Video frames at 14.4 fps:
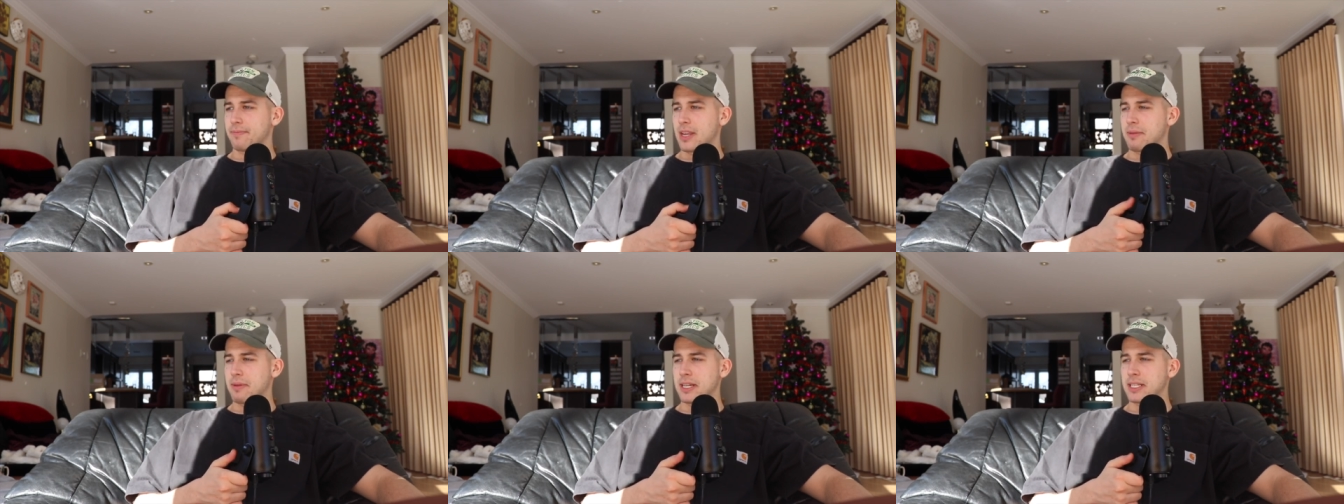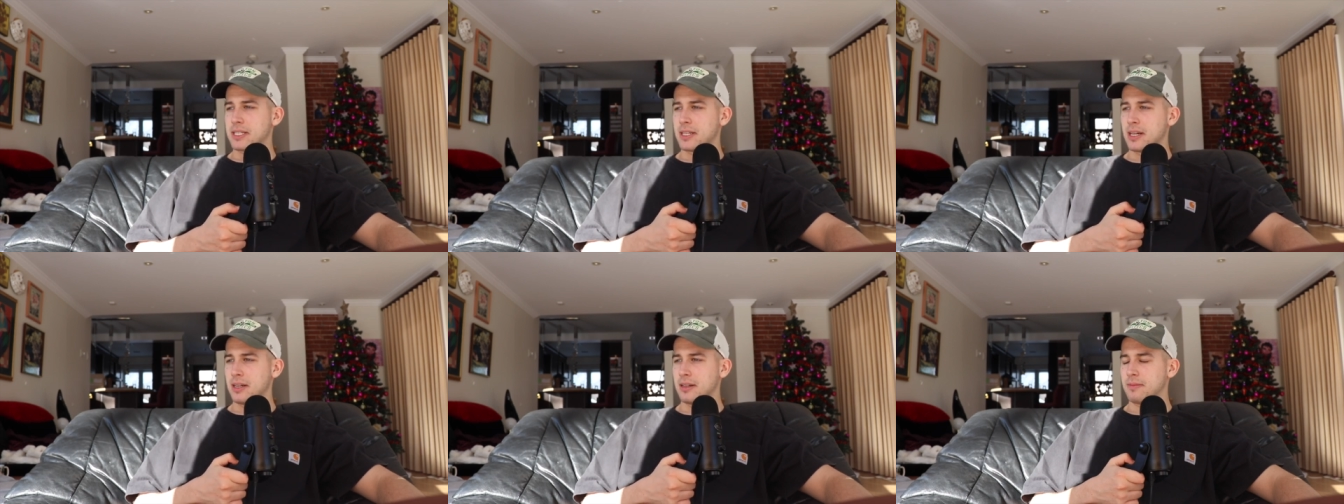Now, my
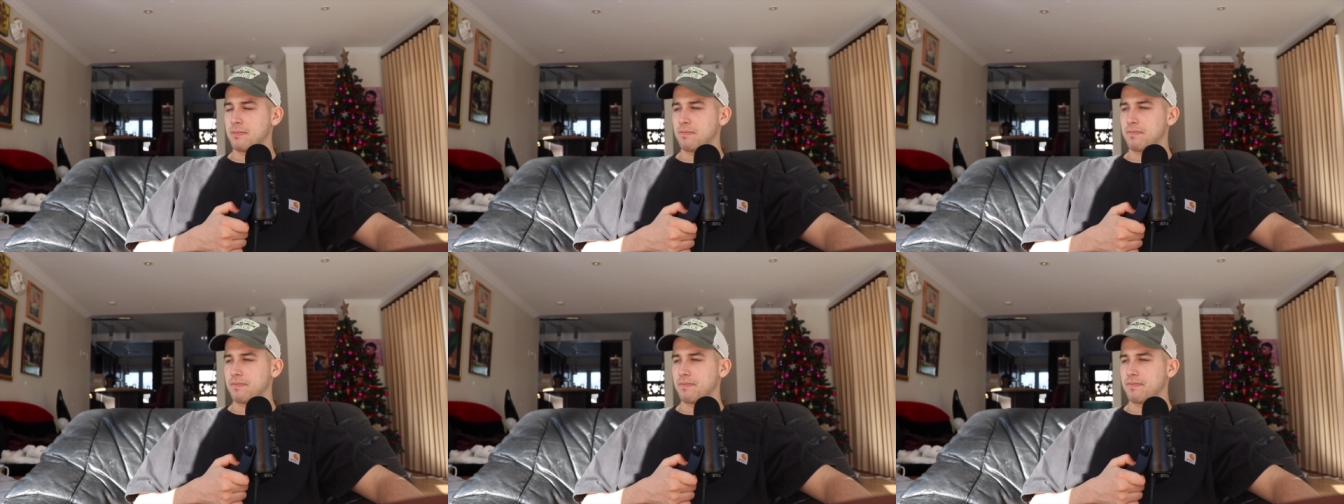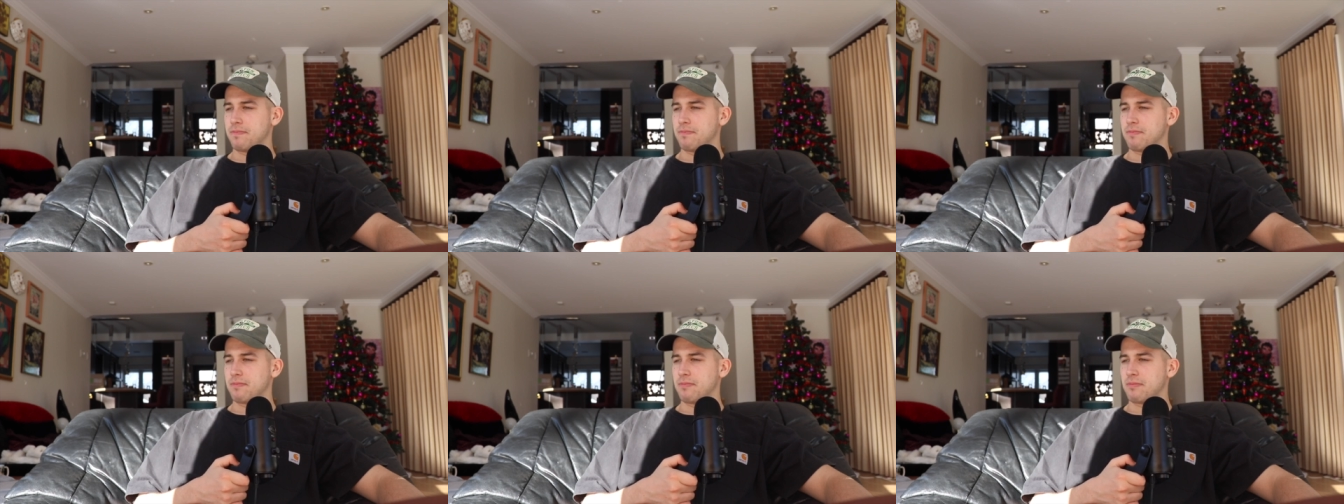son
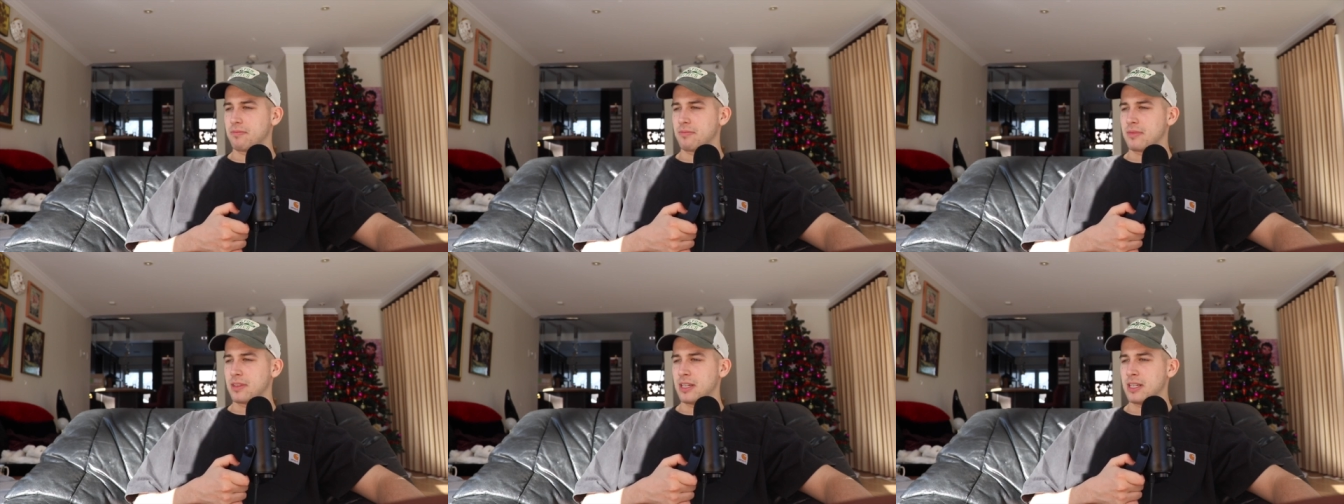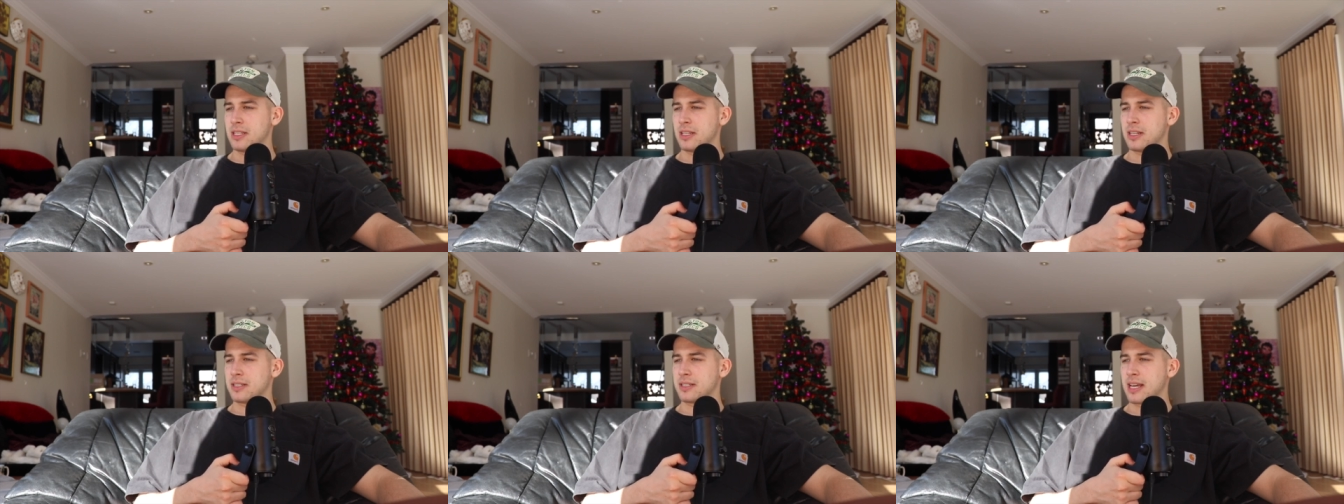
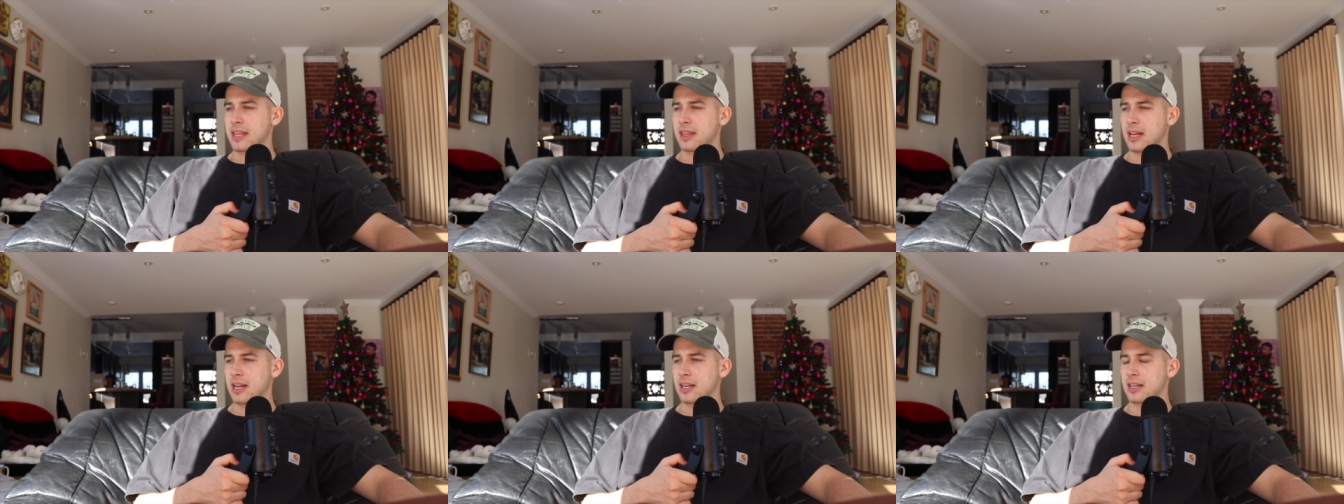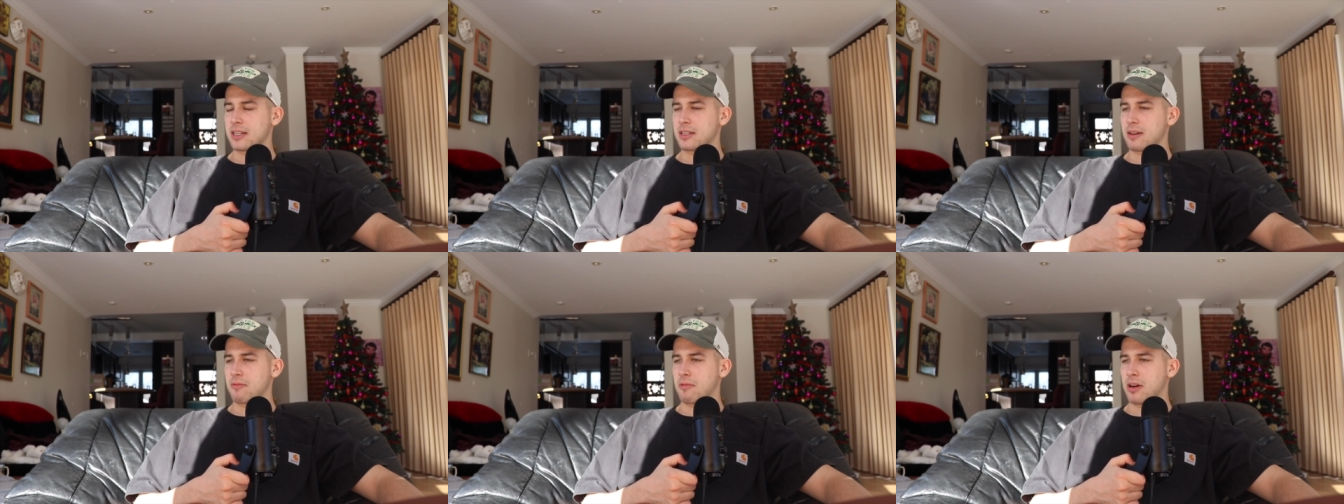isn't as athletic
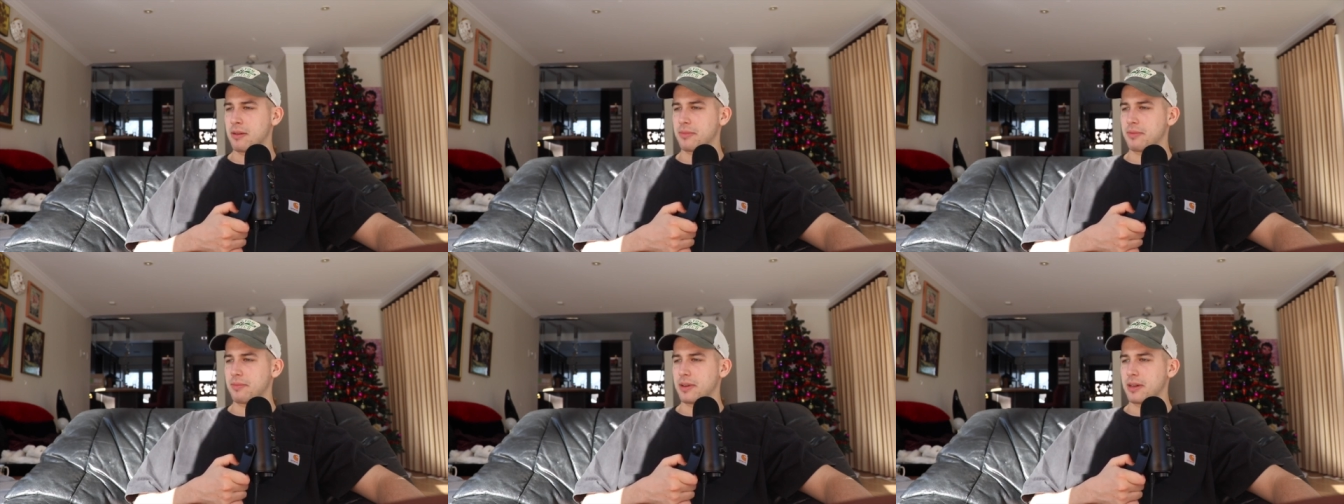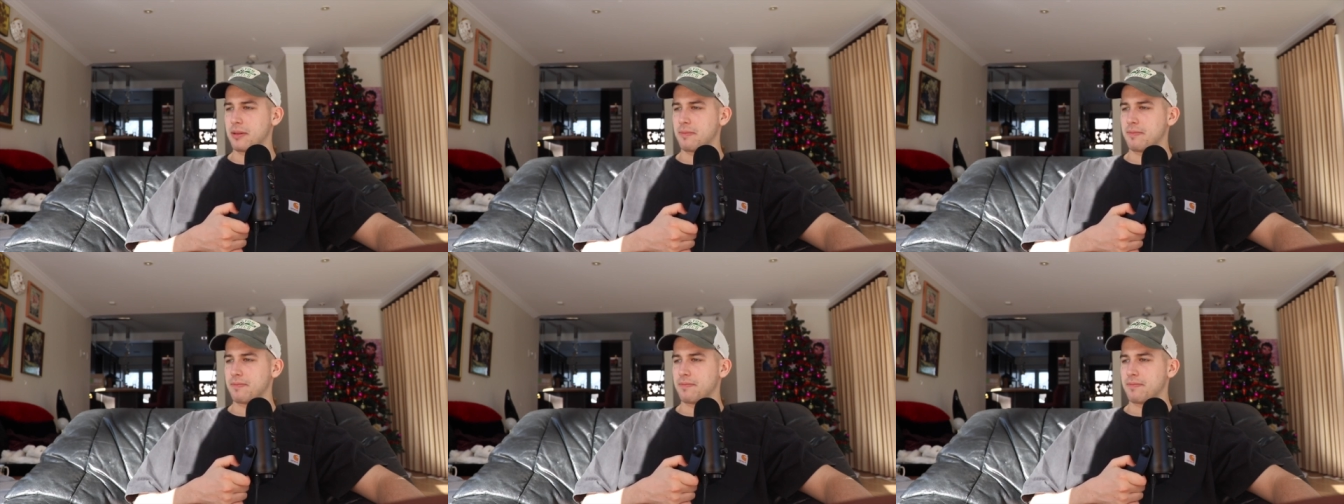as I want him to be.